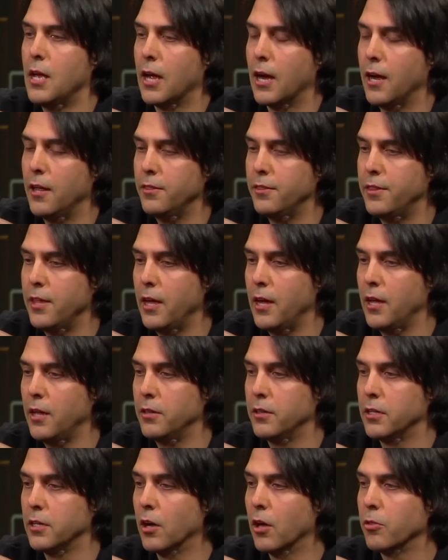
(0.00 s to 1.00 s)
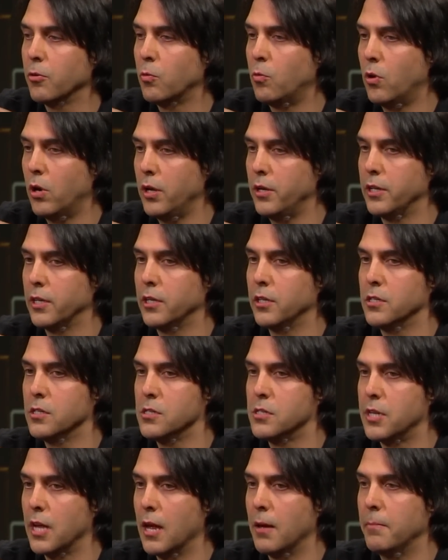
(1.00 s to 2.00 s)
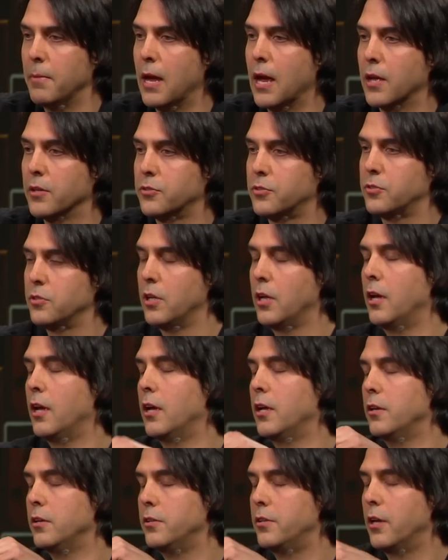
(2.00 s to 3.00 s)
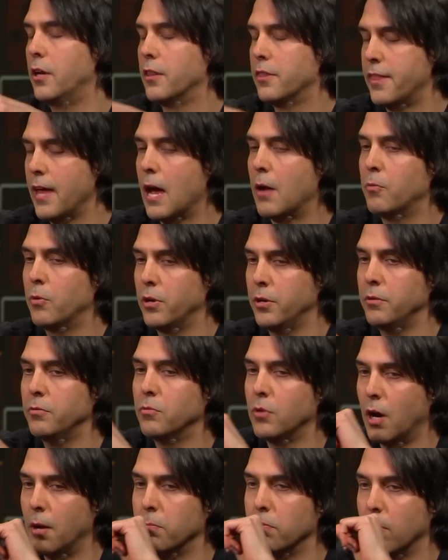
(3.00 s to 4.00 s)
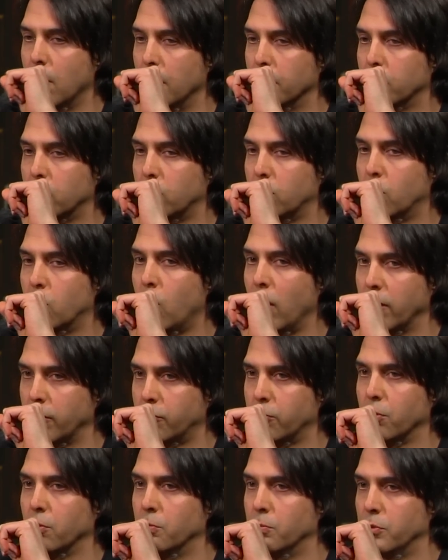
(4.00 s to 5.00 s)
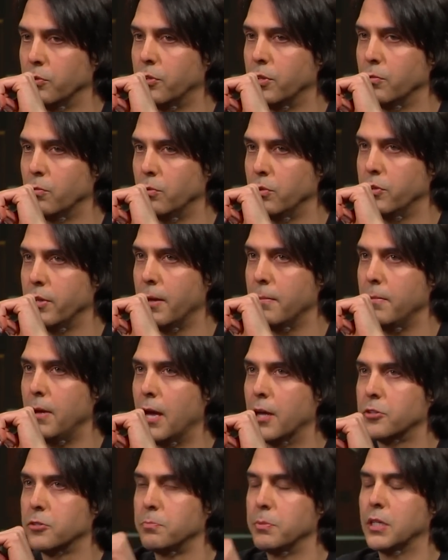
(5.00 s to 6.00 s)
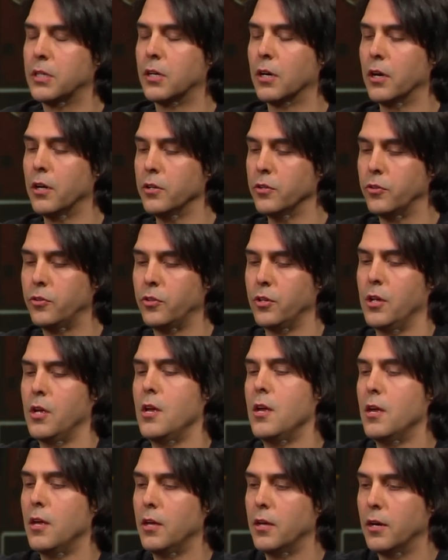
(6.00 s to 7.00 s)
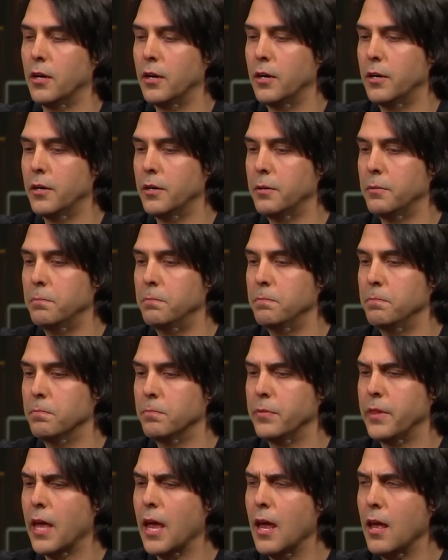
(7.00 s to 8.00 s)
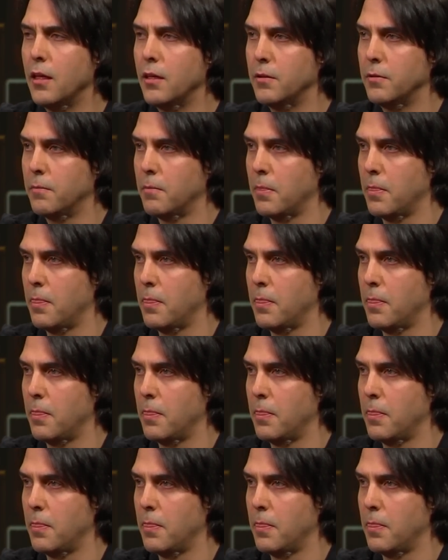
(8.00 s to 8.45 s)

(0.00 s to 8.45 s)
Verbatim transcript: And then the other one is MS, and uh, that one I'm, I'm, quite certain was was MS because um, it sounds a little